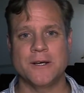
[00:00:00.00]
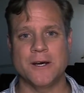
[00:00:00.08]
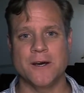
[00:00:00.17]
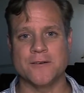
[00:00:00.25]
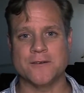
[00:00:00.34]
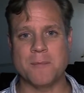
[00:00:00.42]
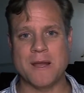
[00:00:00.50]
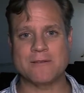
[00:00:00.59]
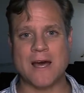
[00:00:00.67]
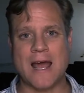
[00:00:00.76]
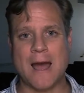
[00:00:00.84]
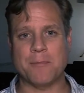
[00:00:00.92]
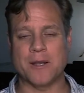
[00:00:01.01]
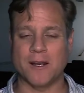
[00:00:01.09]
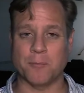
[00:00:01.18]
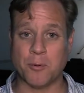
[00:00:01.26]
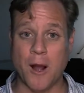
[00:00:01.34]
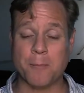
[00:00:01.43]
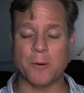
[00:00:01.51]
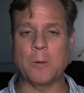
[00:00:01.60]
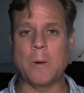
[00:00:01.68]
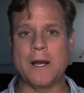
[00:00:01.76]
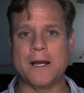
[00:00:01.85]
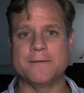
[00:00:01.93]
to make that happen in a proper
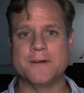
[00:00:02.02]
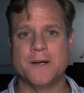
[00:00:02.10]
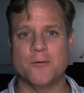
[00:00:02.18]
way.